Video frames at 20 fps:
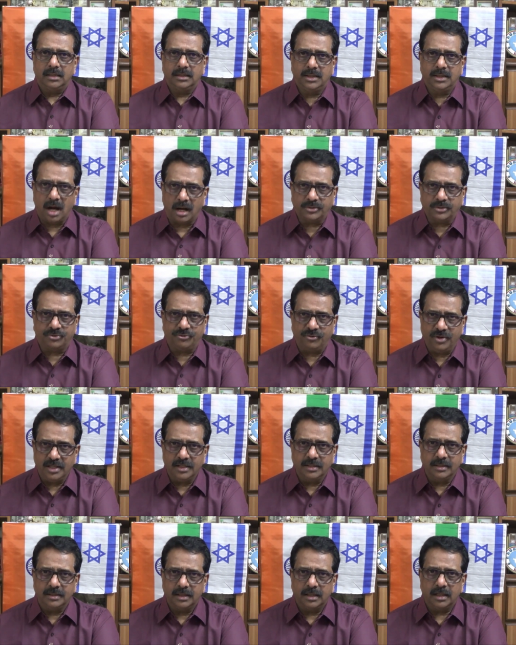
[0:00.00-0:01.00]

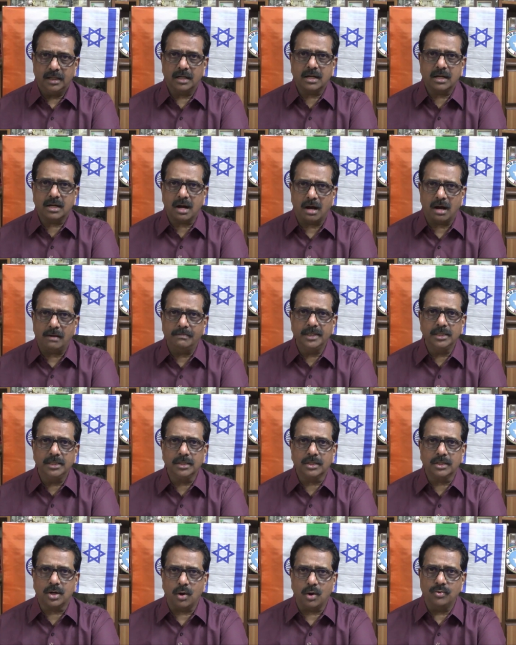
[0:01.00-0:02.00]
doctrine, a
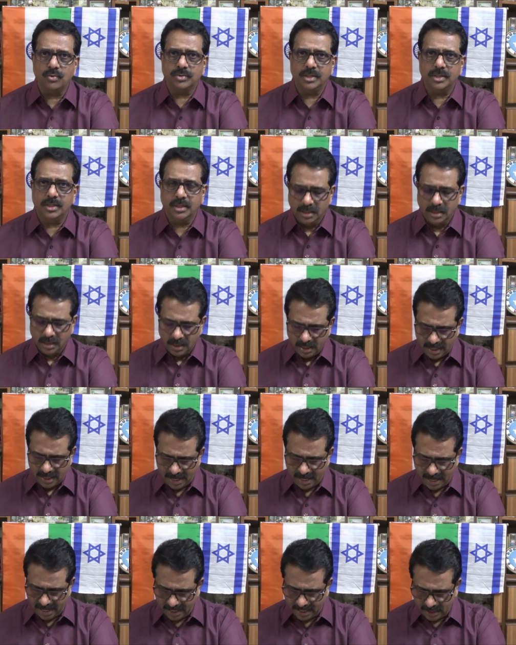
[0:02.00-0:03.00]
common code.
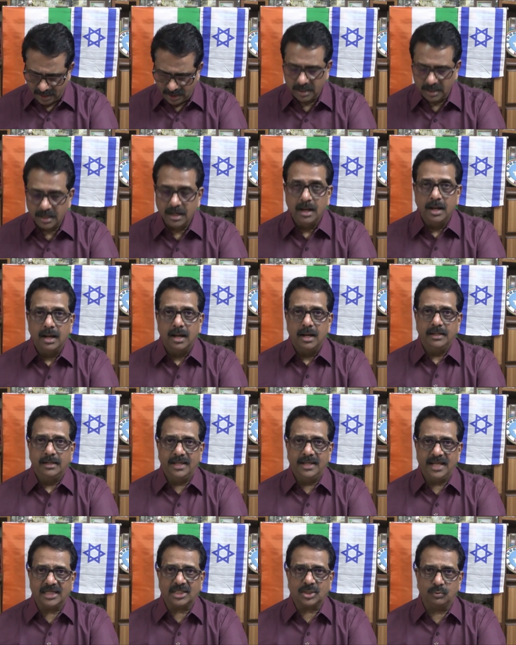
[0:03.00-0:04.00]
And
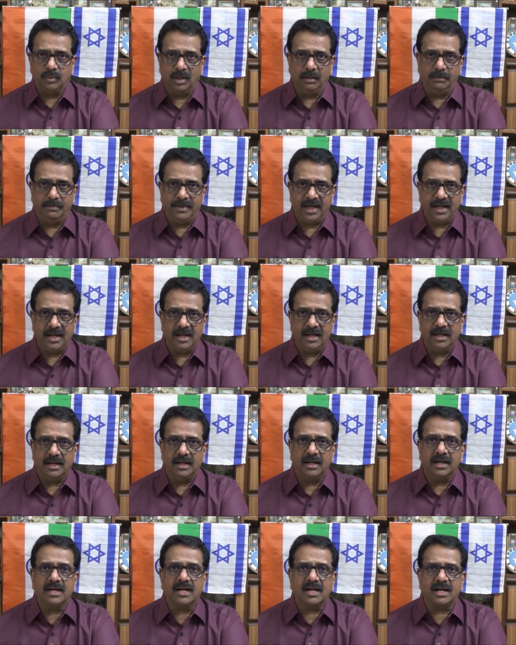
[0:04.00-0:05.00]
this will be
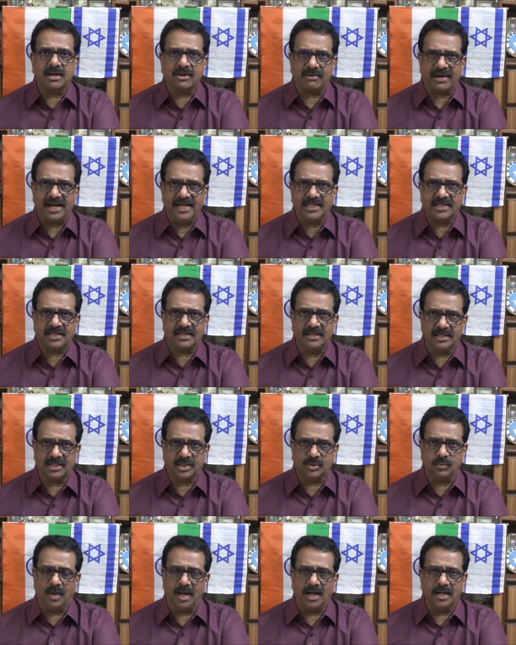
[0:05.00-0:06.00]
a
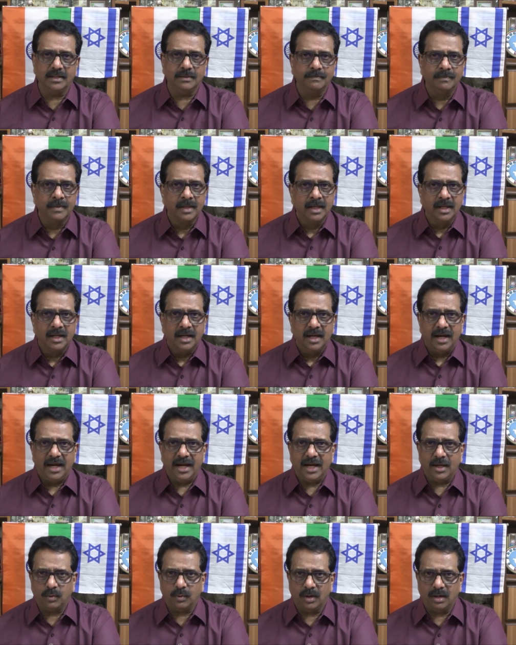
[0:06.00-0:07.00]
Christless one.
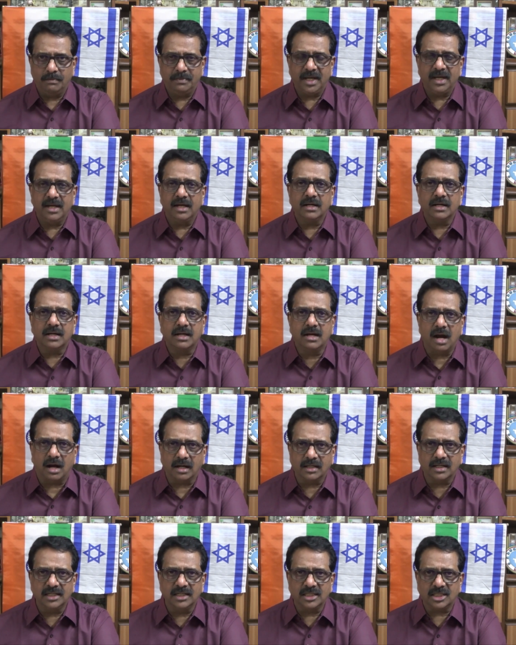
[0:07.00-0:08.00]
It will be a
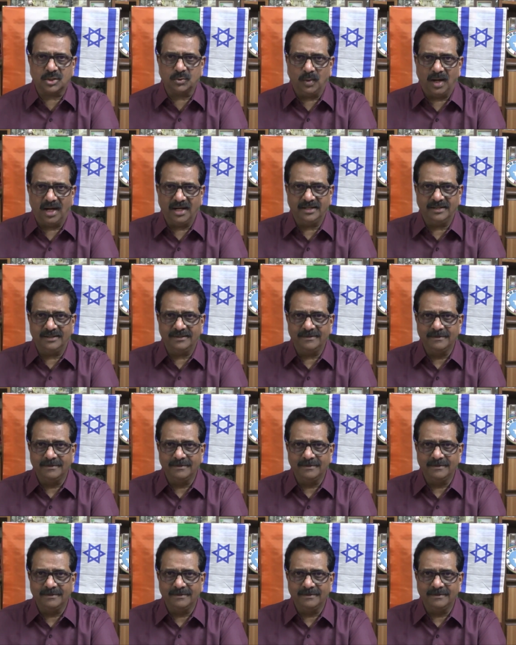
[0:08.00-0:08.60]
godless one,